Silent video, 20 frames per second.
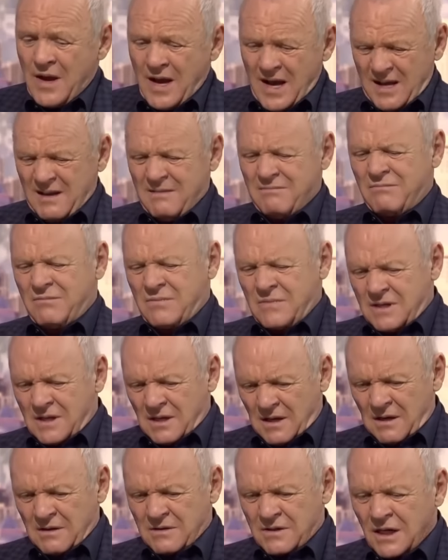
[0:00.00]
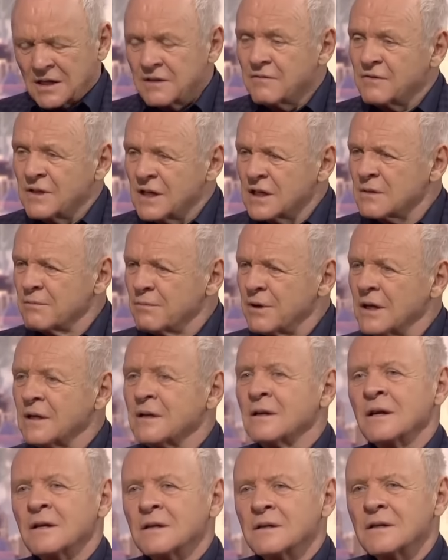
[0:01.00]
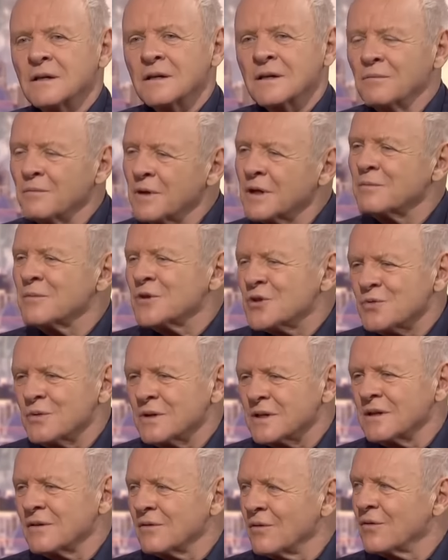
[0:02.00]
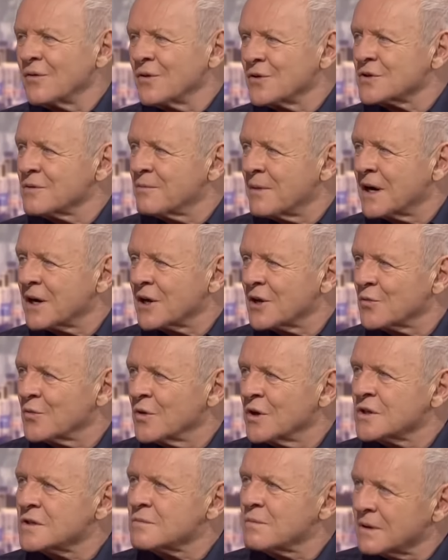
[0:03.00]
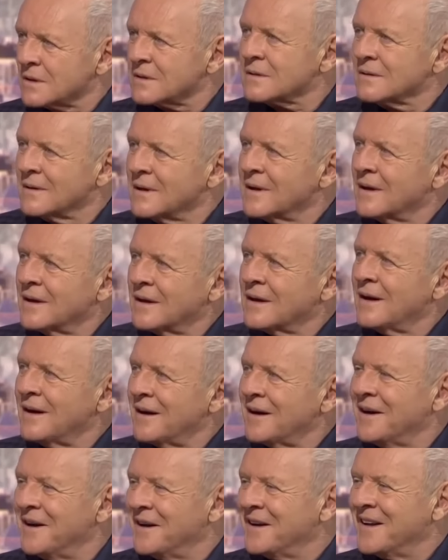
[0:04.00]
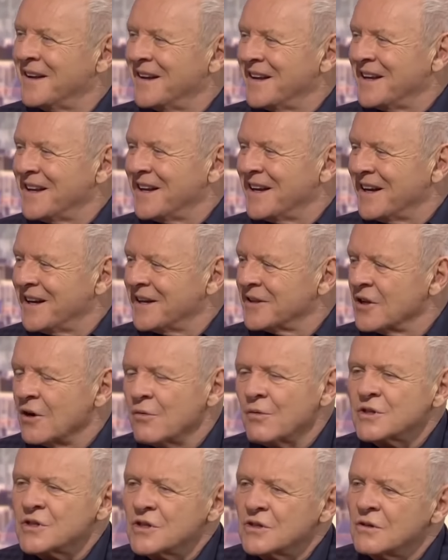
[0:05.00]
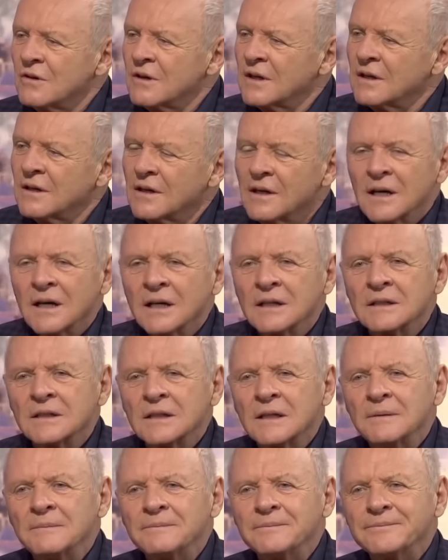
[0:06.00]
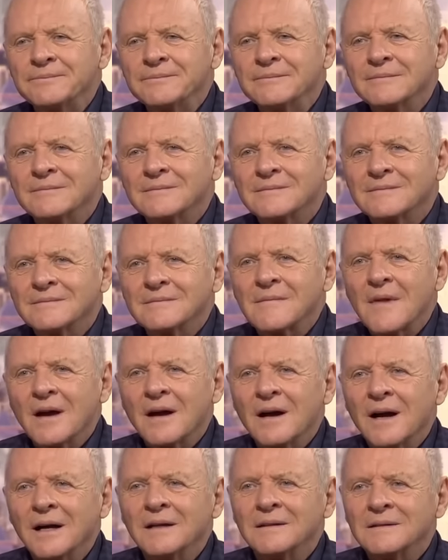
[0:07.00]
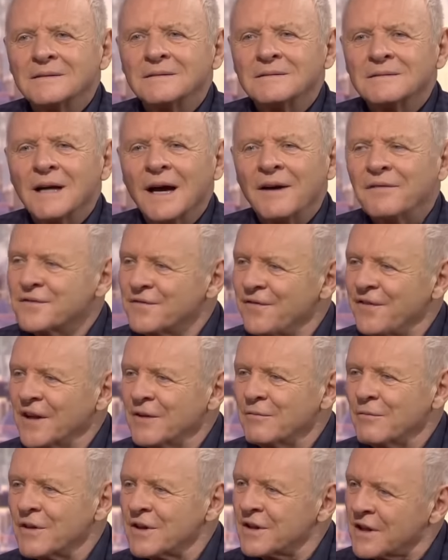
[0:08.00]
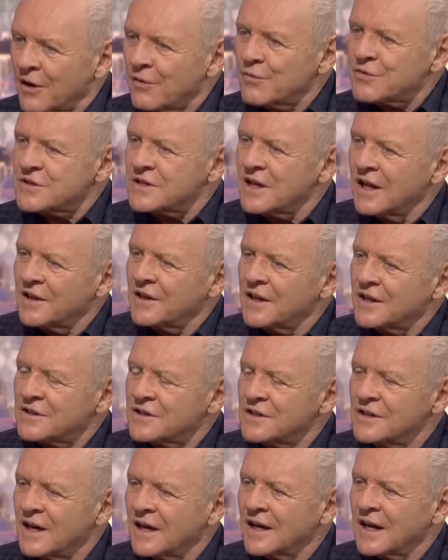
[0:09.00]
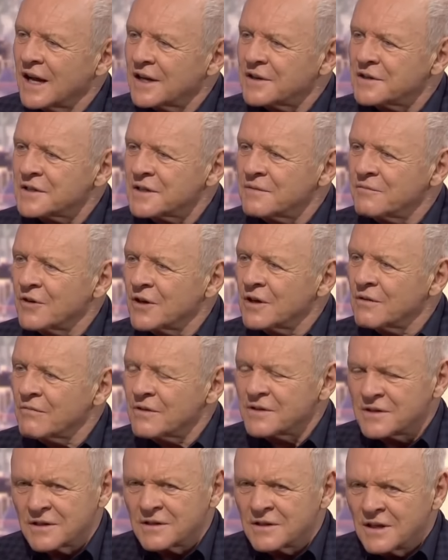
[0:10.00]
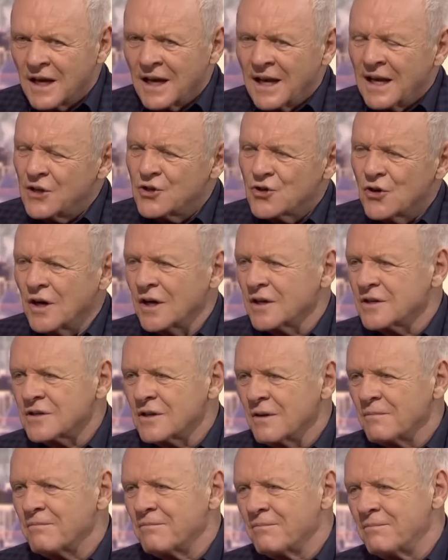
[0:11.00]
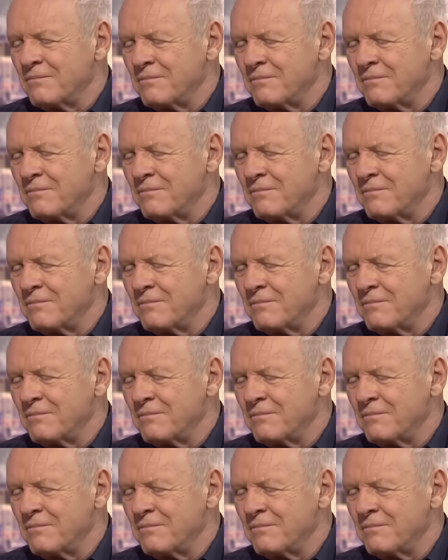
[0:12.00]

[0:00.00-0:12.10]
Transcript: a sense of discipline and uh, commitment to it, and all those American words. But yeah, yeah. Uh, uh, know what you're doing and. Um, and have fun with it. I always tell that to young actors I'm working with. I said, enjoy it. Stop